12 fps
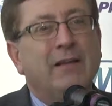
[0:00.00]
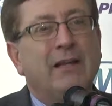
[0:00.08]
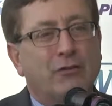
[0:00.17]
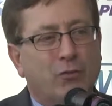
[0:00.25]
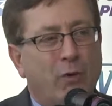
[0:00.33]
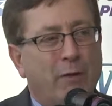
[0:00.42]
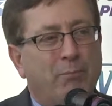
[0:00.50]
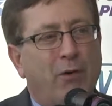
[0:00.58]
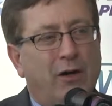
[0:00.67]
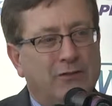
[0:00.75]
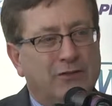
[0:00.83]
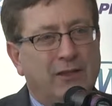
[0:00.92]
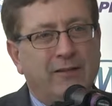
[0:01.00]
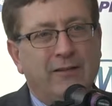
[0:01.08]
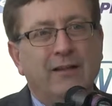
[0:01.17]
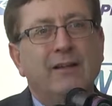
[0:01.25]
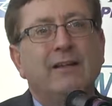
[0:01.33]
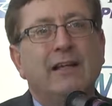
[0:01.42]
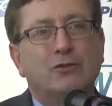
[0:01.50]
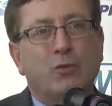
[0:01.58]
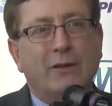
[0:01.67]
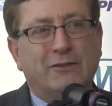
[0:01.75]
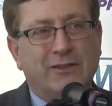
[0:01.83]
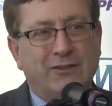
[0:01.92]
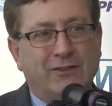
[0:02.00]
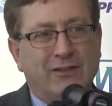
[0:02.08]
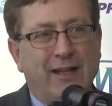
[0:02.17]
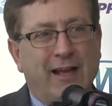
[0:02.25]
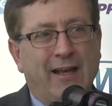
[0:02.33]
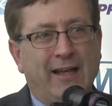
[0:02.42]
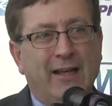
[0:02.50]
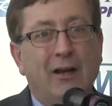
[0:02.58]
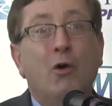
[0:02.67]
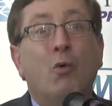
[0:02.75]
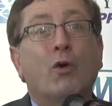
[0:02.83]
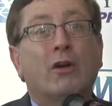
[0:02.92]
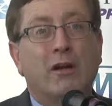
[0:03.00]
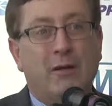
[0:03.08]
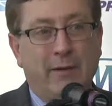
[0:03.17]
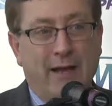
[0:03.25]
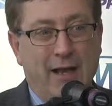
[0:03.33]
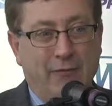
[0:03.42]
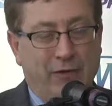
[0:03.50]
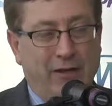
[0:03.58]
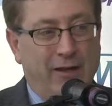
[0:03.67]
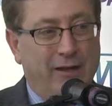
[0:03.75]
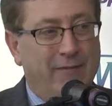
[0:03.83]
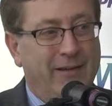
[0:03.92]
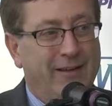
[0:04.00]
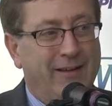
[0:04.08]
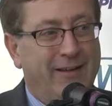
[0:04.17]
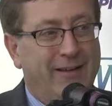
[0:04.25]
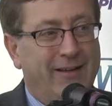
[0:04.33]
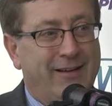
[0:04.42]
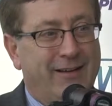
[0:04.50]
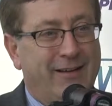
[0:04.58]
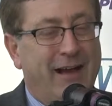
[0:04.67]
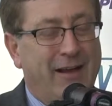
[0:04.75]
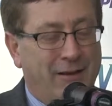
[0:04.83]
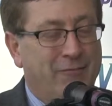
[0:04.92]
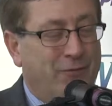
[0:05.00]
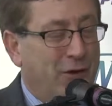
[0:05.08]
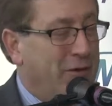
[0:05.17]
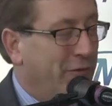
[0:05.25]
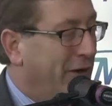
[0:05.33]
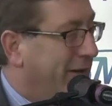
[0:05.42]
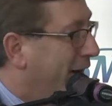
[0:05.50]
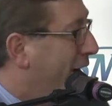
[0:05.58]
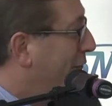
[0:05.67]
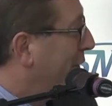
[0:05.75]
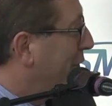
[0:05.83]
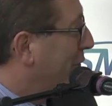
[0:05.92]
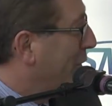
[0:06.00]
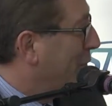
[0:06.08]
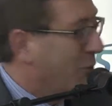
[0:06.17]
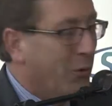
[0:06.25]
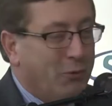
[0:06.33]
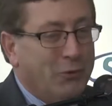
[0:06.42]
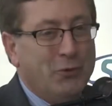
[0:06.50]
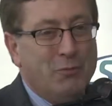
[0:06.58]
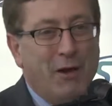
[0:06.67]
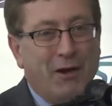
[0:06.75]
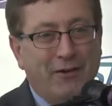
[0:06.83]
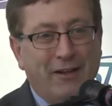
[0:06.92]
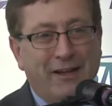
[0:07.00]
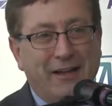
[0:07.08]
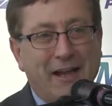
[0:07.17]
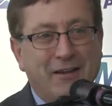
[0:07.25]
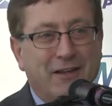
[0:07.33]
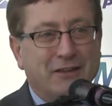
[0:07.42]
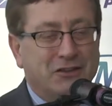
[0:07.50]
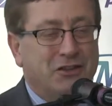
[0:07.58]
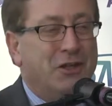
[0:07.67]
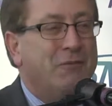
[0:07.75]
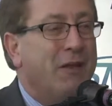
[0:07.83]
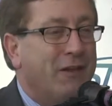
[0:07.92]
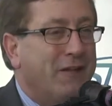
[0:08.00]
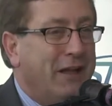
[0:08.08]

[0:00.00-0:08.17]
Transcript: Guess what, Boston? Guess what, Cincinnati? We're coming after you. I'm very, very confident we'll do better in 88 next year.